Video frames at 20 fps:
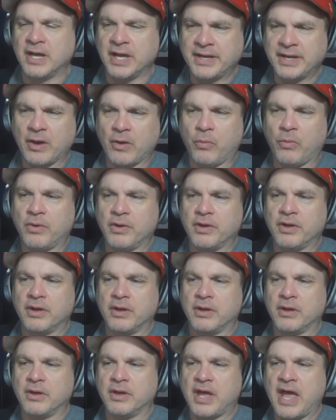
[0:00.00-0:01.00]
Now,
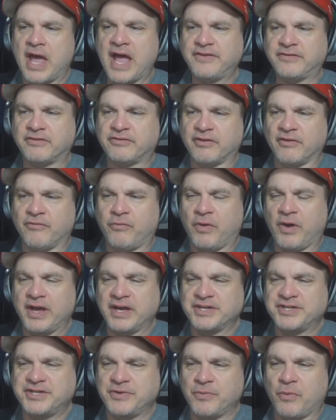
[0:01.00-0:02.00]
ask yourself, why
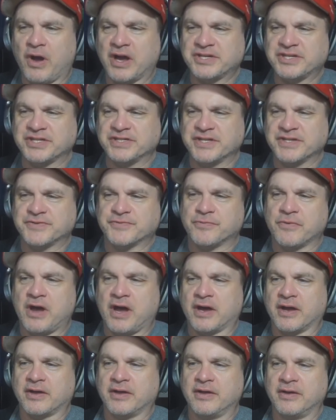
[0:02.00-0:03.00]
is she washing this
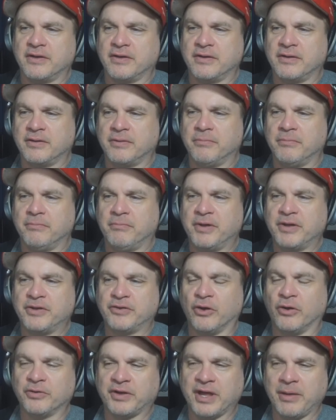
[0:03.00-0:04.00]
rock? But
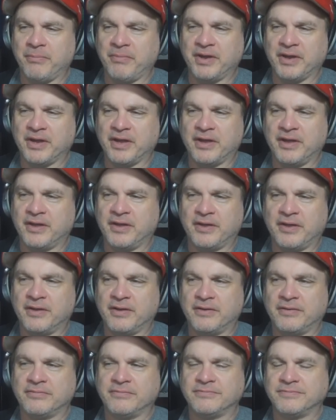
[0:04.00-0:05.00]
don't get me to
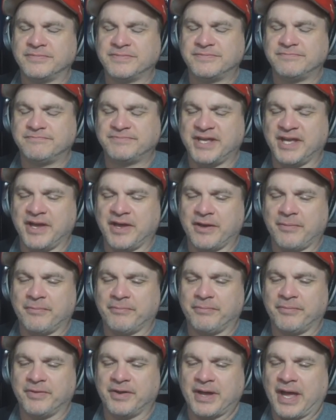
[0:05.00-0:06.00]
tell
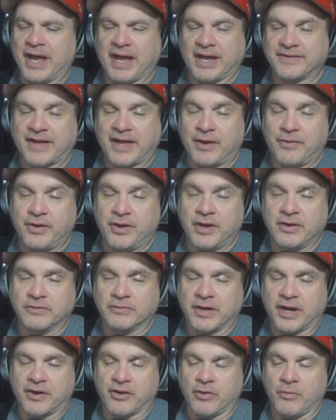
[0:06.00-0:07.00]
you because I don't
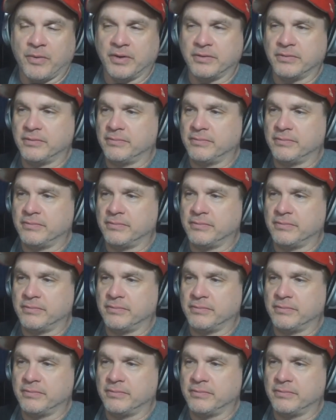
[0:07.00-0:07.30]
know. I don't know what.